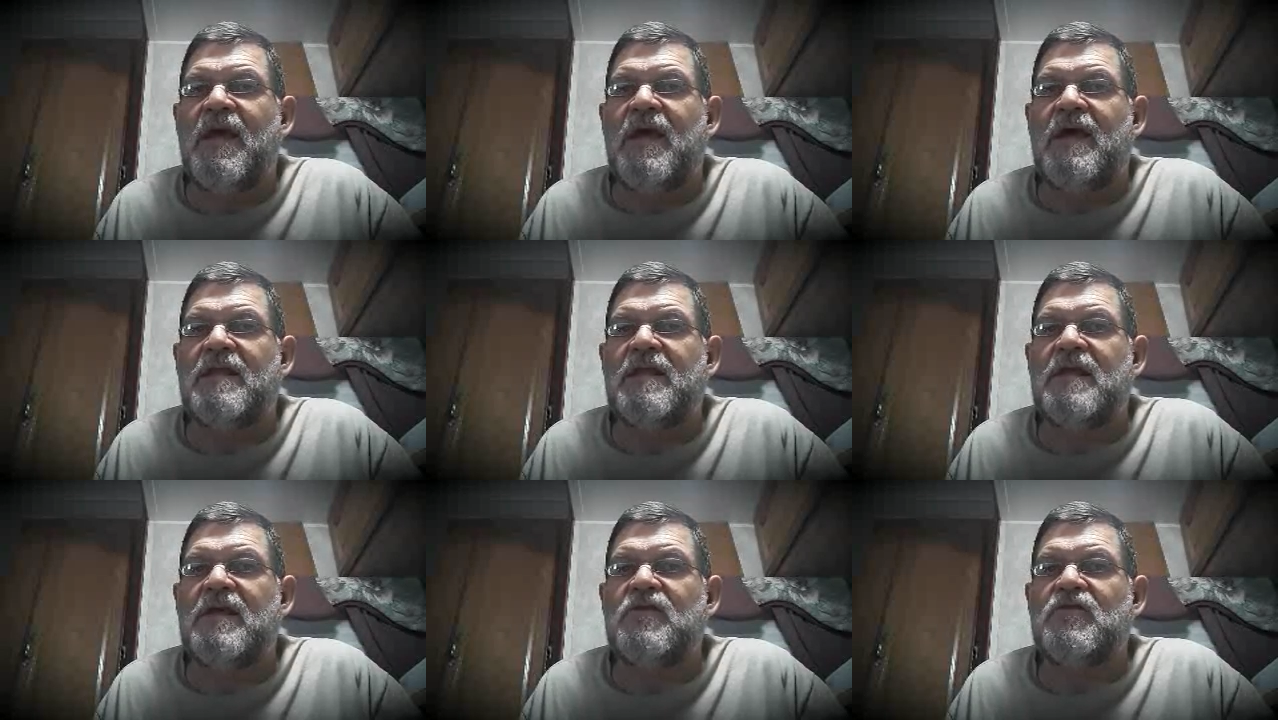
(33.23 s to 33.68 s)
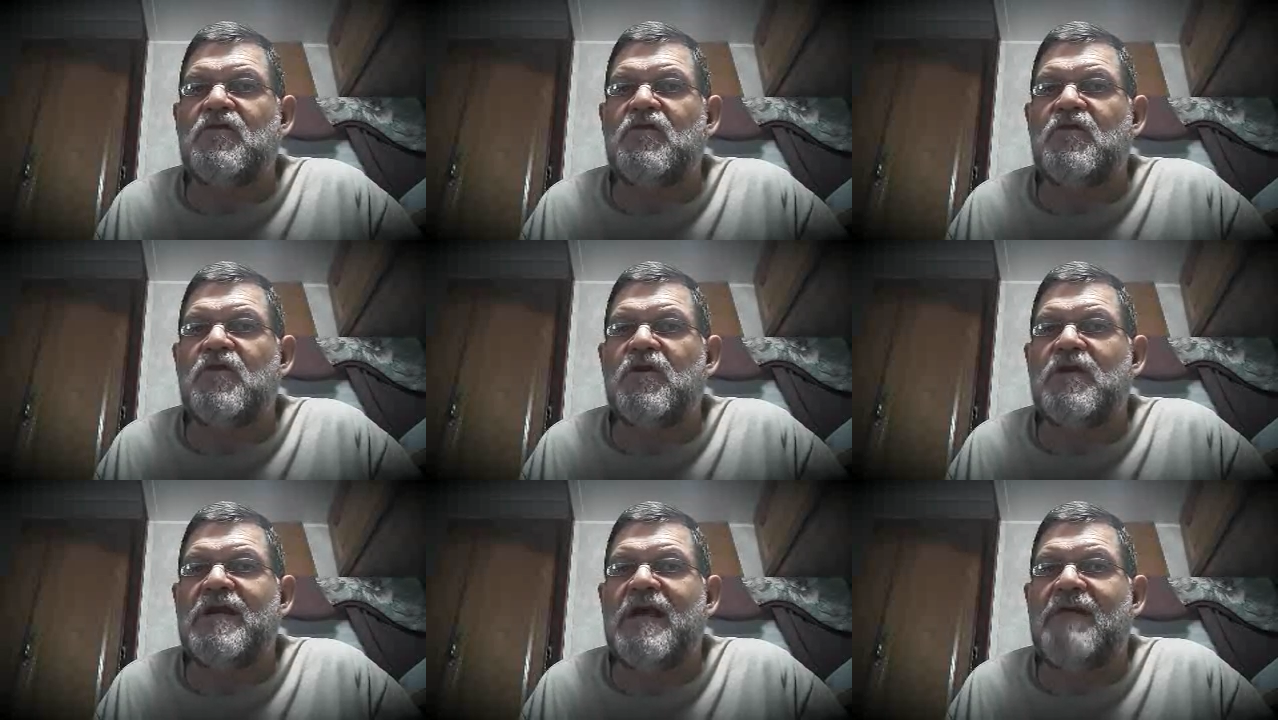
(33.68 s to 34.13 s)
and they do
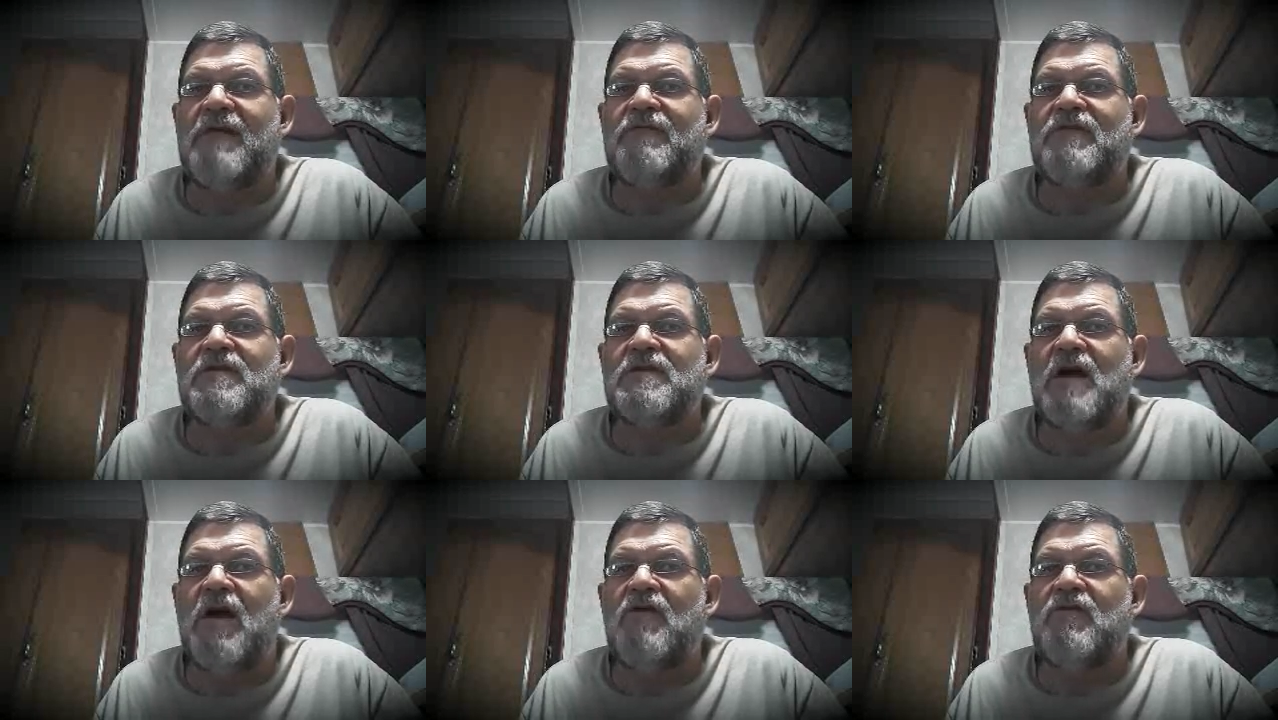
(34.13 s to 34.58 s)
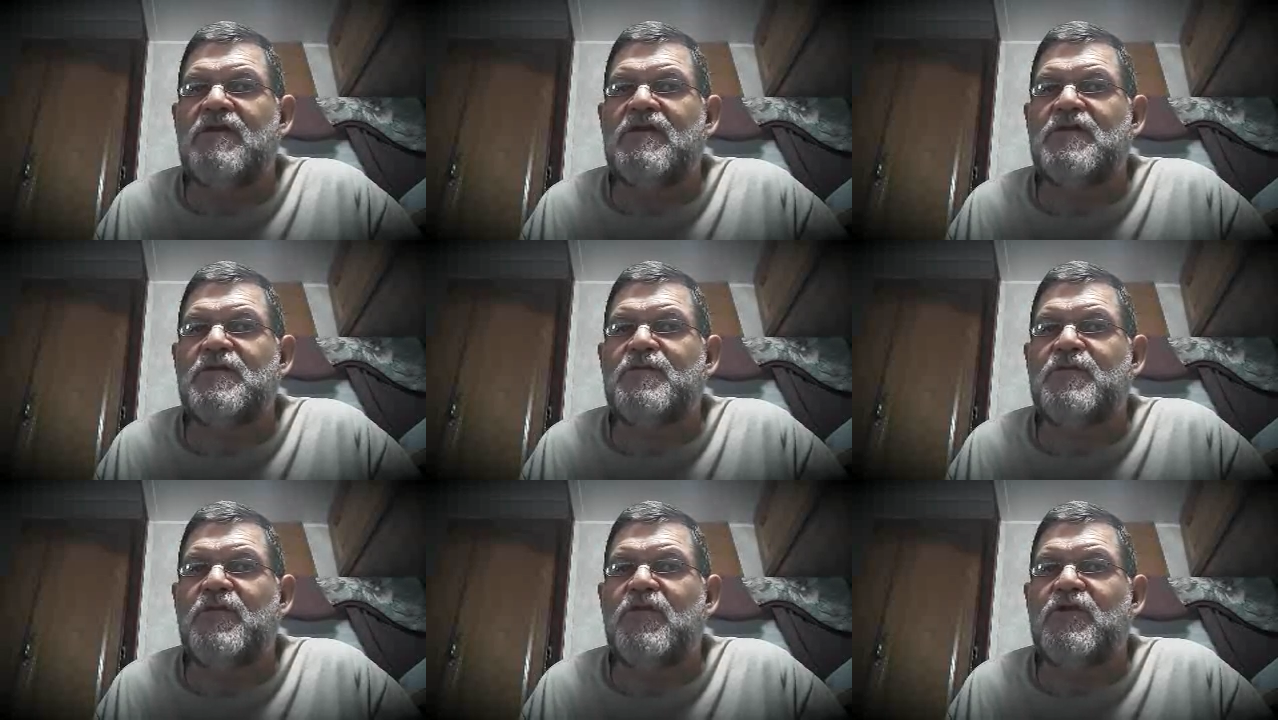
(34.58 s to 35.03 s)
not have his Holy
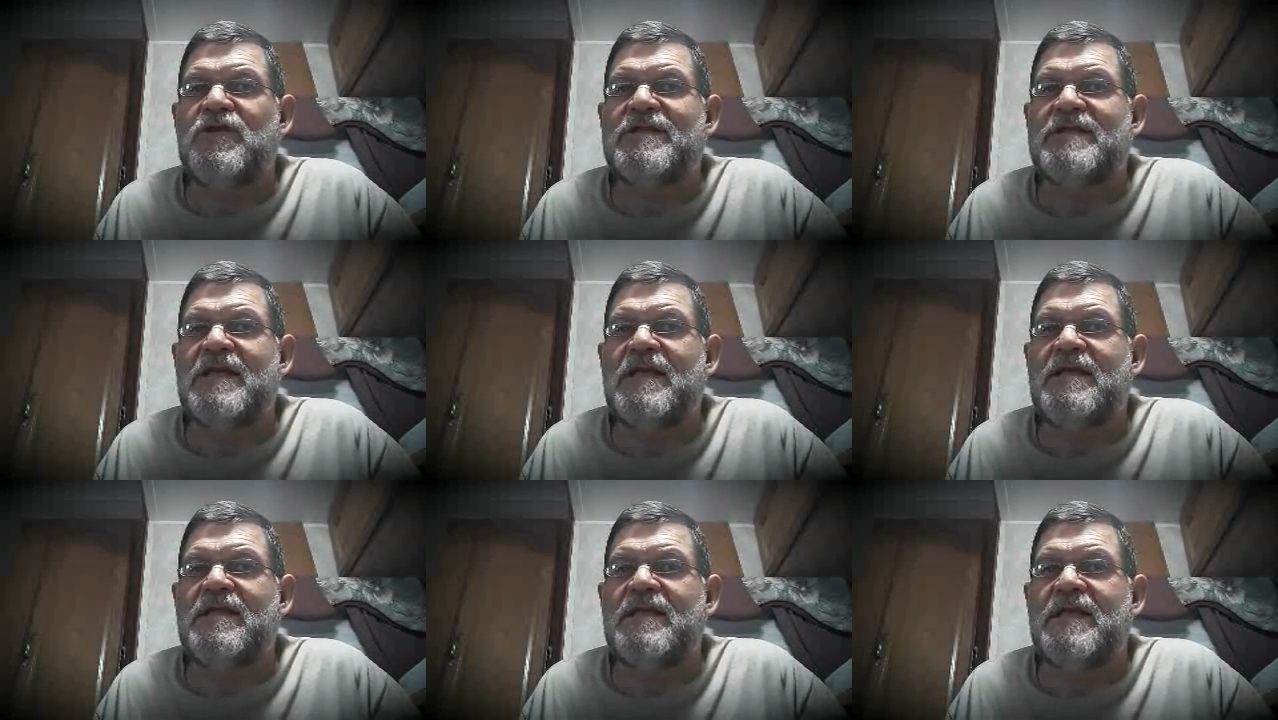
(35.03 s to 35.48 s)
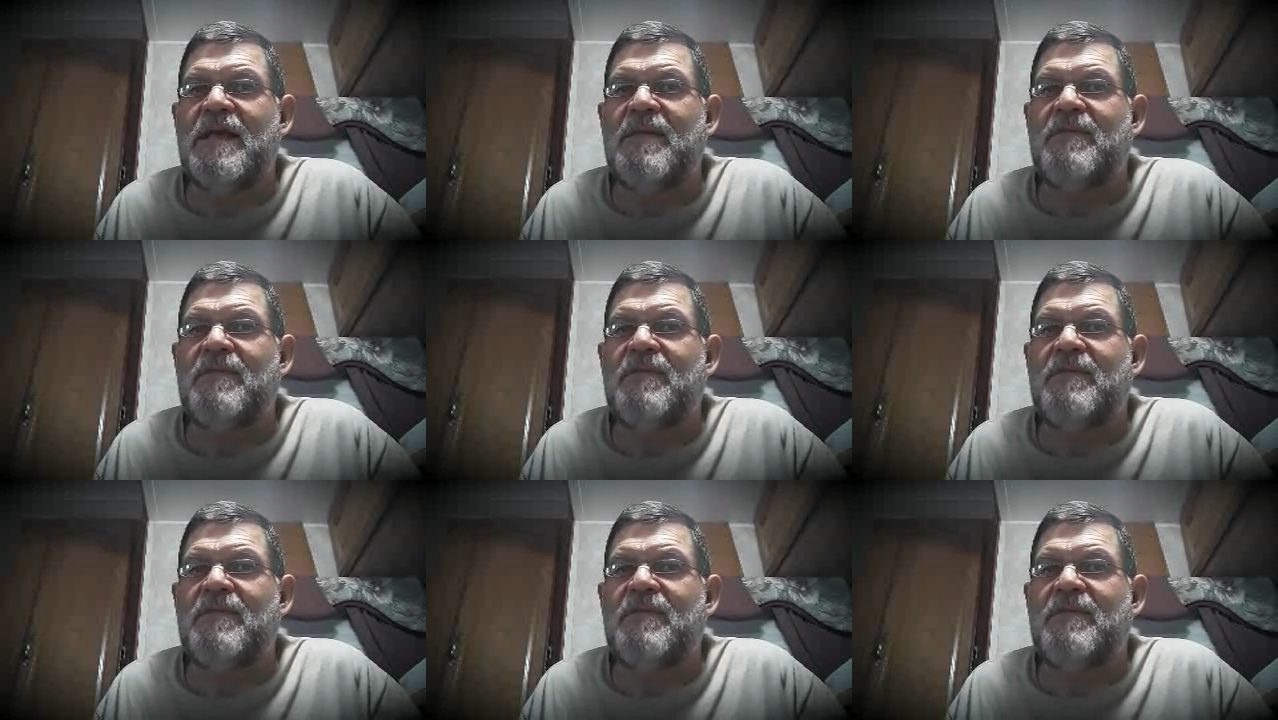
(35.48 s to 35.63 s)
Spirit in